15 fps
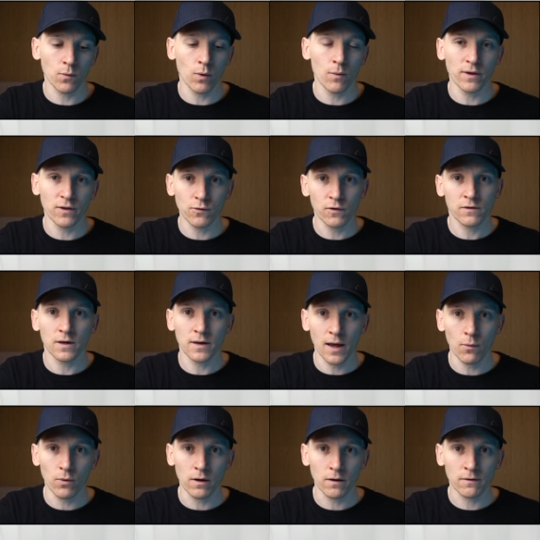when we use the
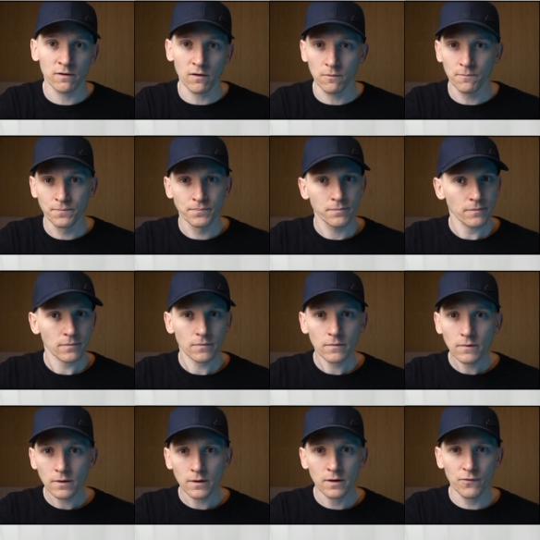network. So
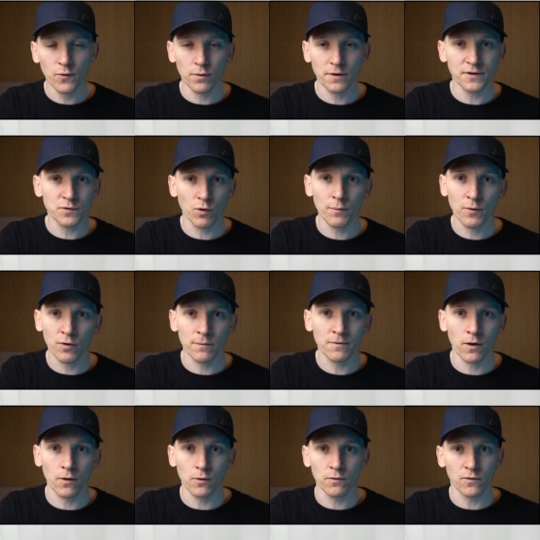if you want to swap
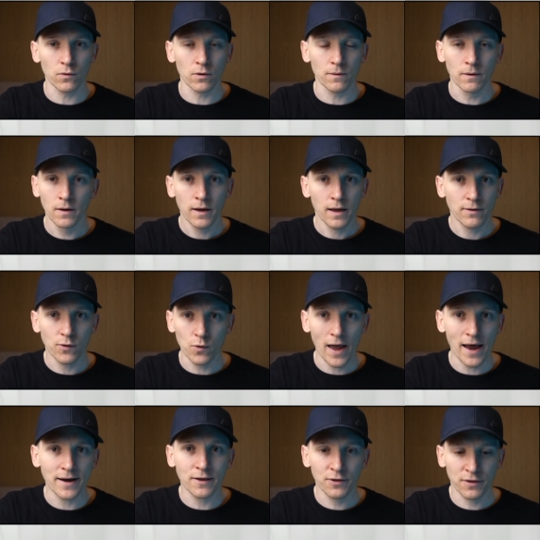cryptos or do
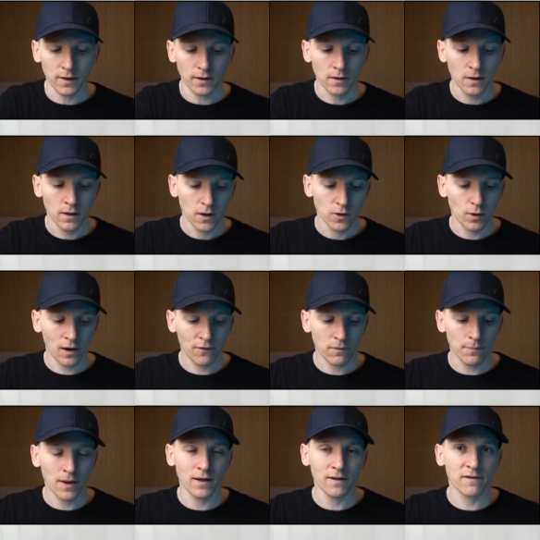anything, you have to
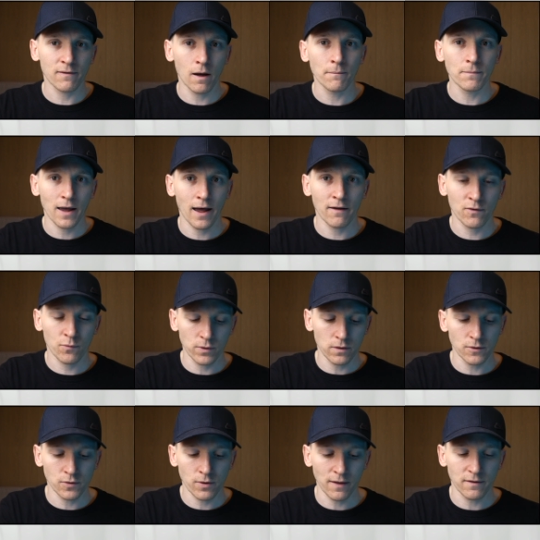pay some gas with the
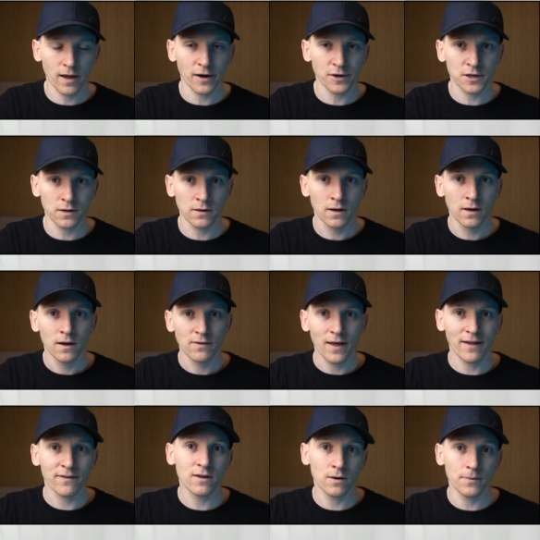transaction.
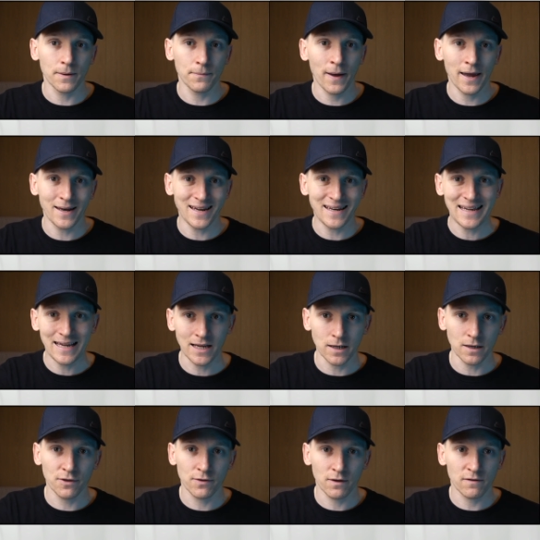That's going to be paid in E
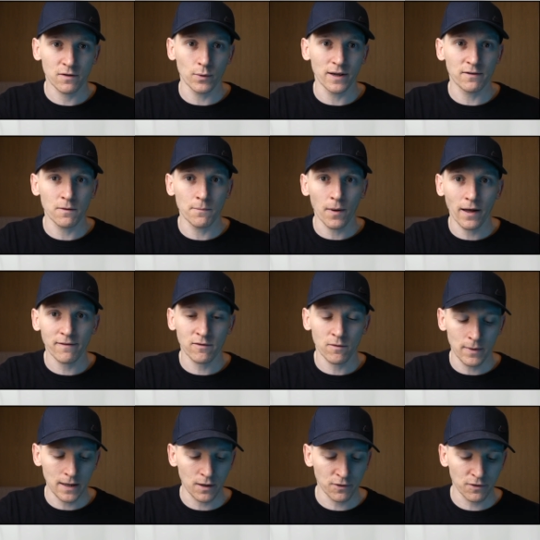T H. So we need to buy some
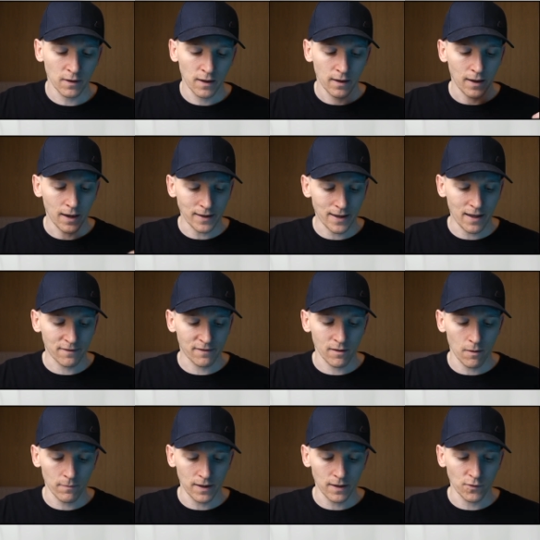E T H and get
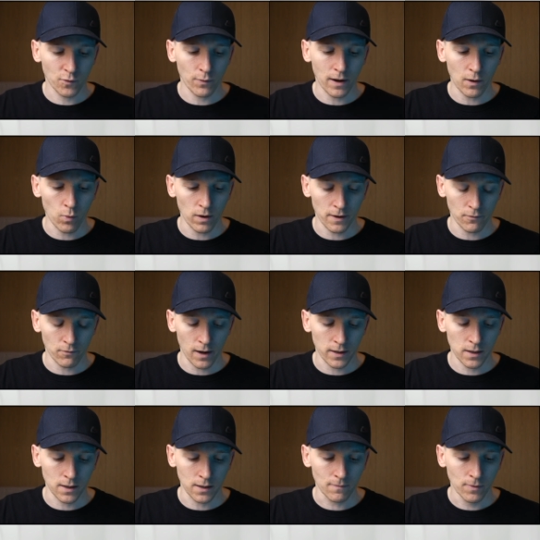some into our wallet right
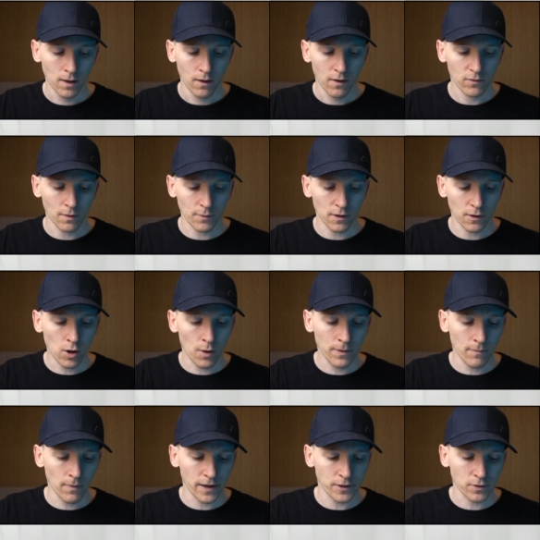here. So I'm going to copy
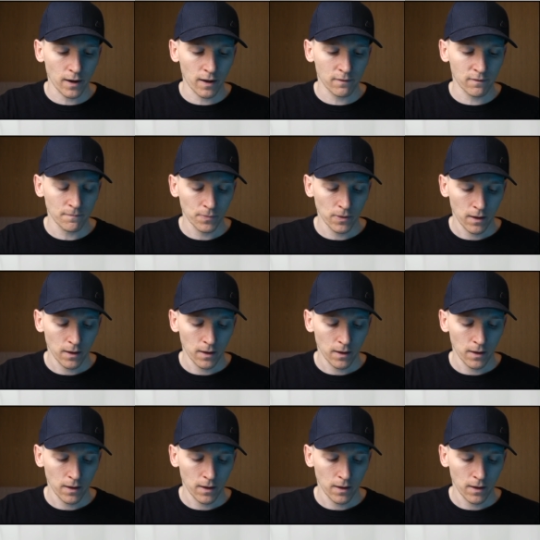my address